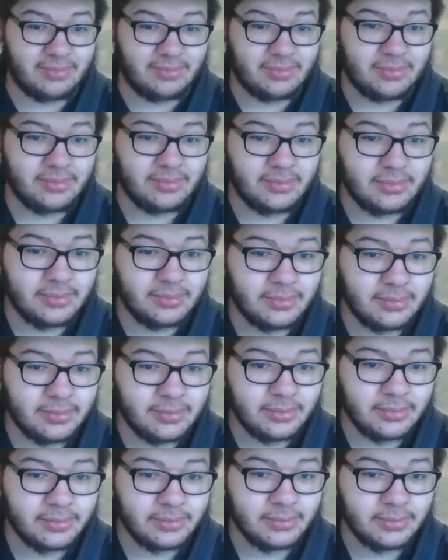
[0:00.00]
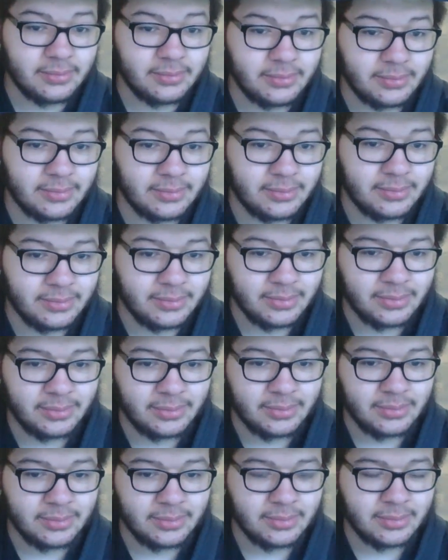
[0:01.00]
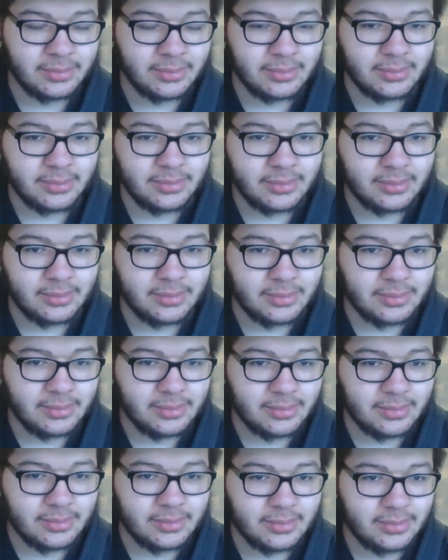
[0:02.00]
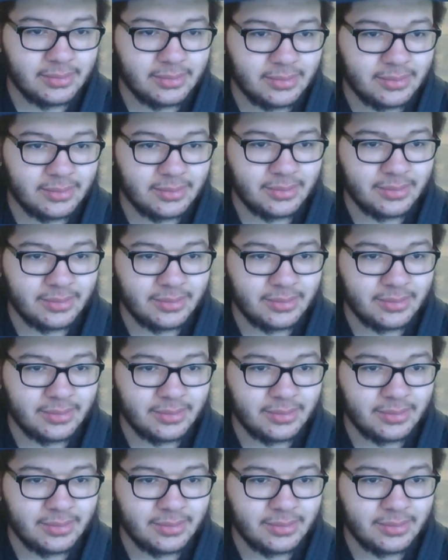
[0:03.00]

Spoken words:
(silence)